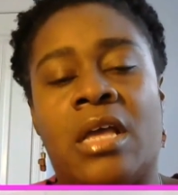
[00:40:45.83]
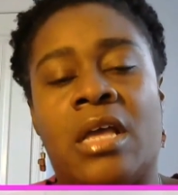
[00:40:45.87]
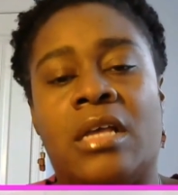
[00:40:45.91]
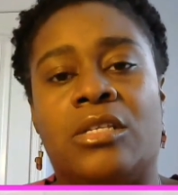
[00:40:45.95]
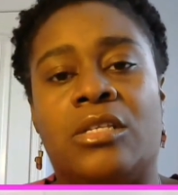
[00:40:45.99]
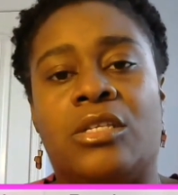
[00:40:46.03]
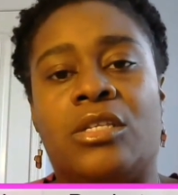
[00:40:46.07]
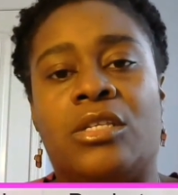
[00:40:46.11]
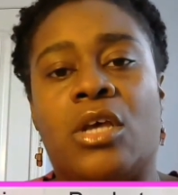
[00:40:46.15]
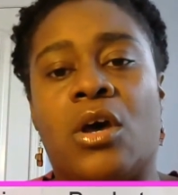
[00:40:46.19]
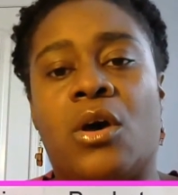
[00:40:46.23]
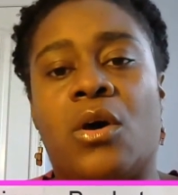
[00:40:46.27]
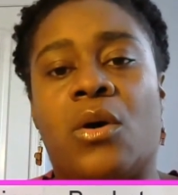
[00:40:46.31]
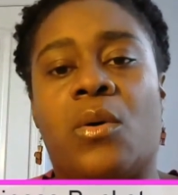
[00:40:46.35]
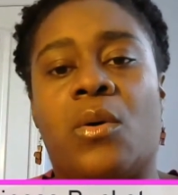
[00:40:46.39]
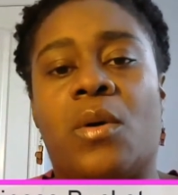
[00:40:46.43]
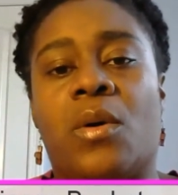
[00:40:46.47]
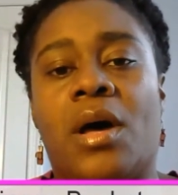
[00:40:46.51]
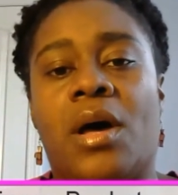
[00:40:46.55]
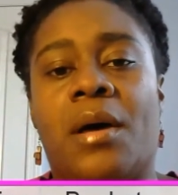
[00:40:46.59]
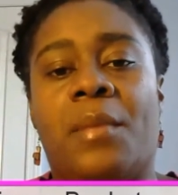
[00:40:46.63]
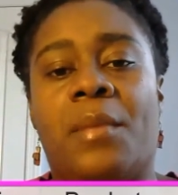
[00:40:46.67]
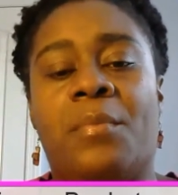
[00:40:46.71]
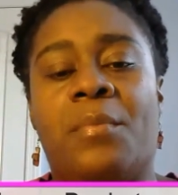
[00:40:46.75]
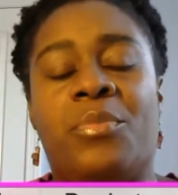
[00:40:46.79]

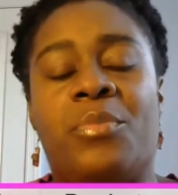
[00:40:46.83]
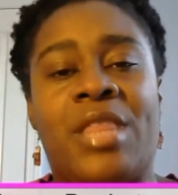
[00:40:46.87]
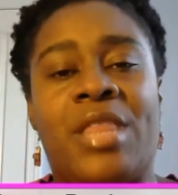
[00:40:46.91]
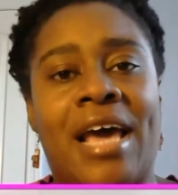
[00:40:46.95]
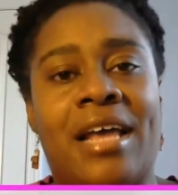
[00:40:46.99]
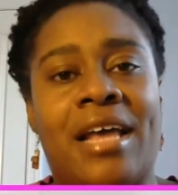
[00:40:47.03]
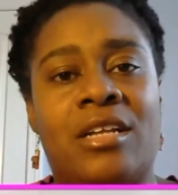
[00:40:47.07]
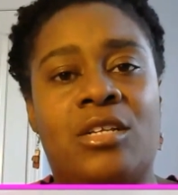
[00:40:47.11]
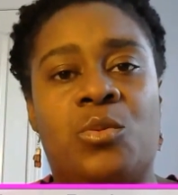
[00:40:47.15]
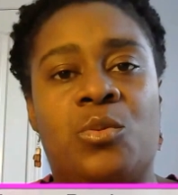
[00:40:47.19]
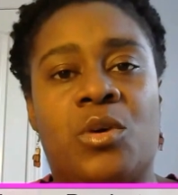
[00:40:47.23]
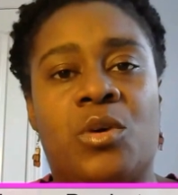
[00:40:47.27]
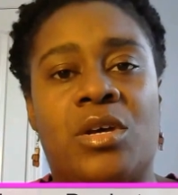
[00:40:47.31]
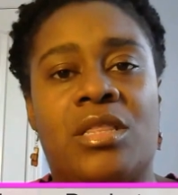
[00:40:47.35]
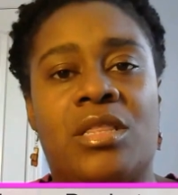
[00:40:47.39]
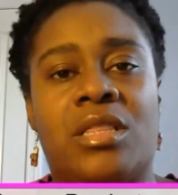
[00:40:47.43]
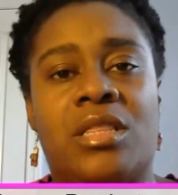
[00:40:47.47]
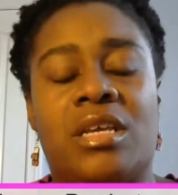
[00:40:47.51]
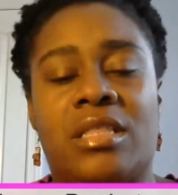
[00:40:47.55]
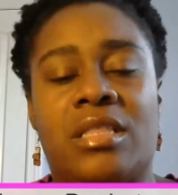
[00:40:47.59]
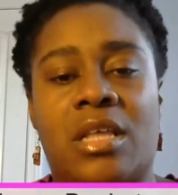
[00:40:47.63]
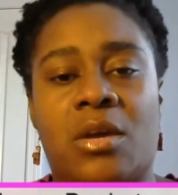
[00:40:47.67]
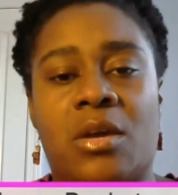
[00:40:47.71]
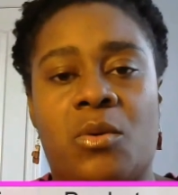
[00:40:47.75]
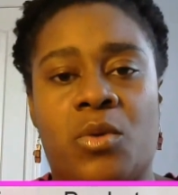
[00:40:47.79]
So that is one
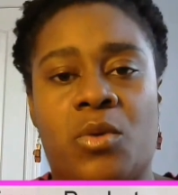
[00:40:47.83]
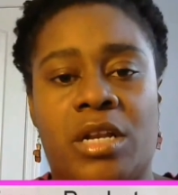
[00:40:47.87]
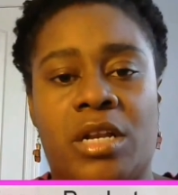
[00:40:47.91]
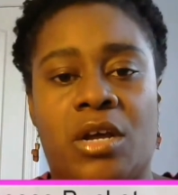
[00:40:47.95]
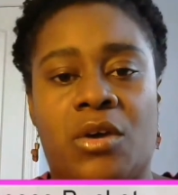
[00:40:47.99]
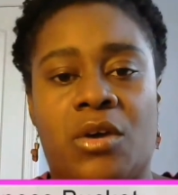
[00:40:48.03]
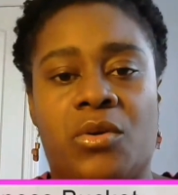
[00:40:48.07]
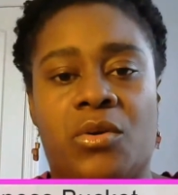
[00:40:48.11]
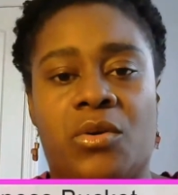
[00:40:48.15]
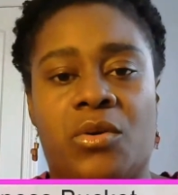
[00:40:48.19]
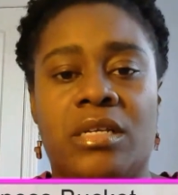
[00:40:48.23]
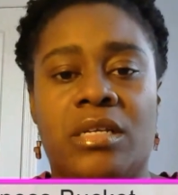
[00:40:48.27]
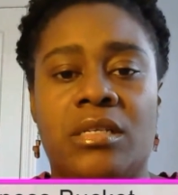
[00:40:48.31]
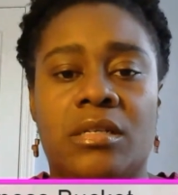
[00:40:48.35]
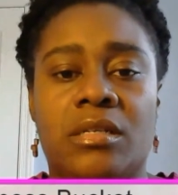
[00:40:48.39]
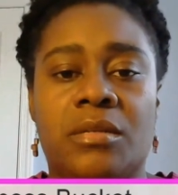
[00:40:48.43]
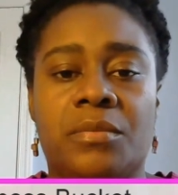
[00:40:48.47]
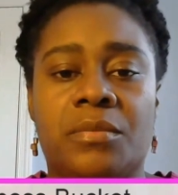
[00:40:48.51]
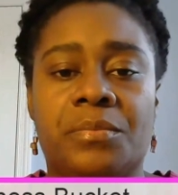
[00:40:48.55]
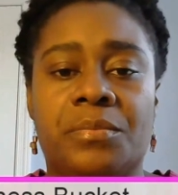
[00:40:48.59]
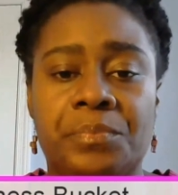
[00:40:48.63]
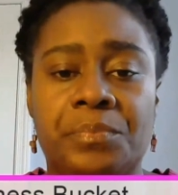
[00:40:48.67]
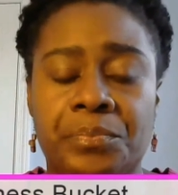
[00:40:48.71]
thing that we noticed.